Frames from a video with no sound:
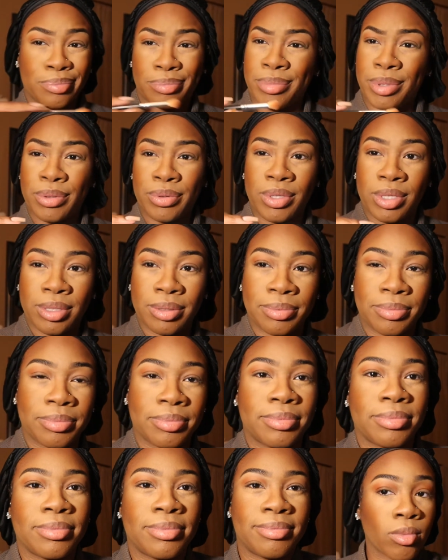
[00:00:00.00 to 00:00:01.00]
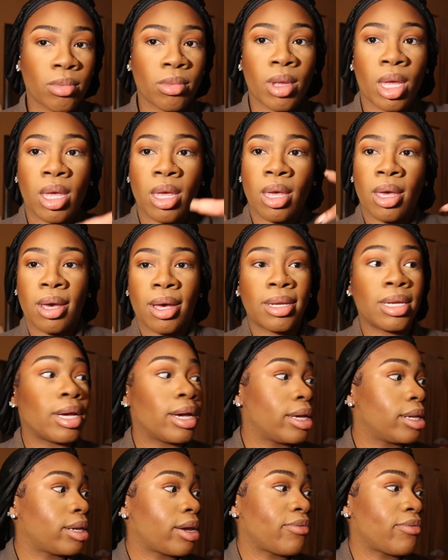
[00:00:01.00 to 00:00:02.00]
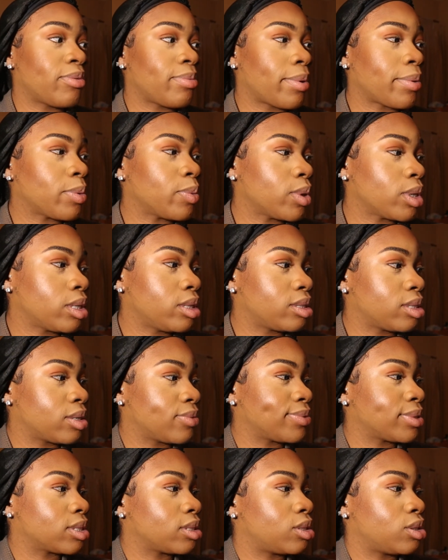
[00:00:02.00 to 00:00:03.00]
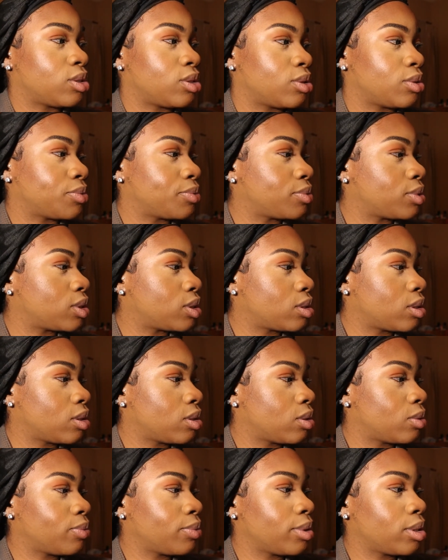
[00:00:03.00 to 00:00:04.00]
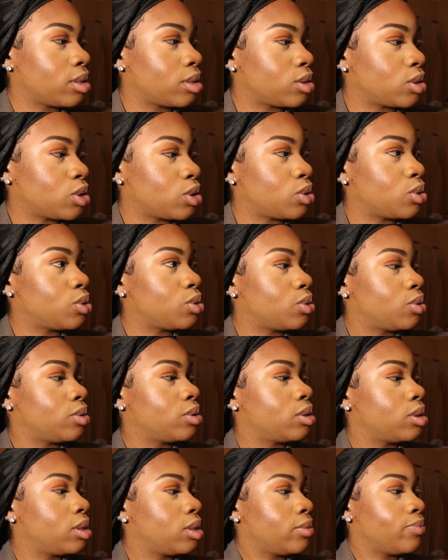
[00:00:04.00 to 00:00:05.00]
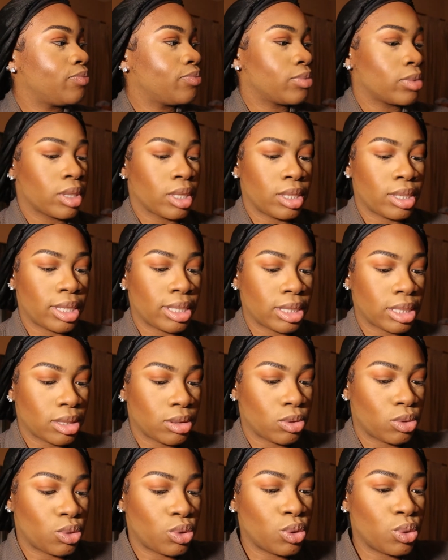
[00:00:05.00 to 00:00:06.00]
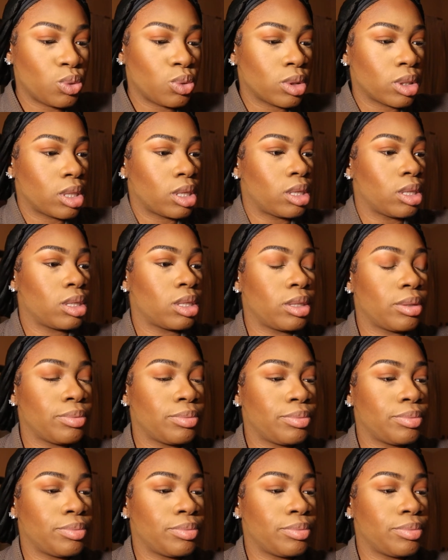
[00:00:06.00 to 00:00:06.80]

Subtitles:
Period. I lied. I remember what color I was gonna do. So we're gonna do a nice little nude color.